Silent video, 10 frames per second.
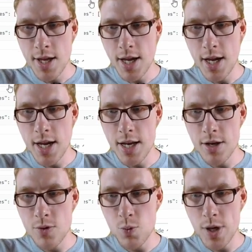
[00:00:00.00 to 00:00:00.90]

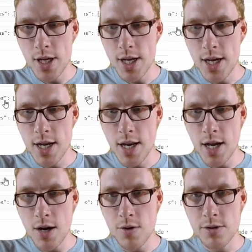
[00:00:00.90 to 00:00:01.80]
And we can
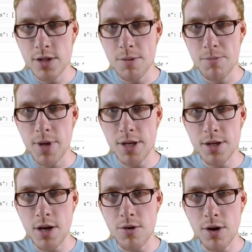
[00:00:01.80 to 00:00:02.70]
now submit
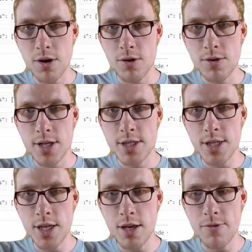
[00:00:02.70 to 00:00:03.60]
our code and
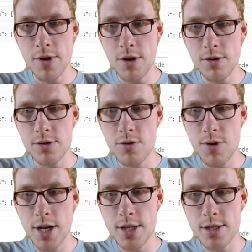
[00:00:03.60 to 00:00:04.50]
see if it also
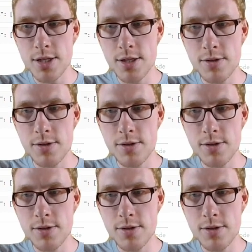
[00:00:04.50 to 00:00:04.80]
runs.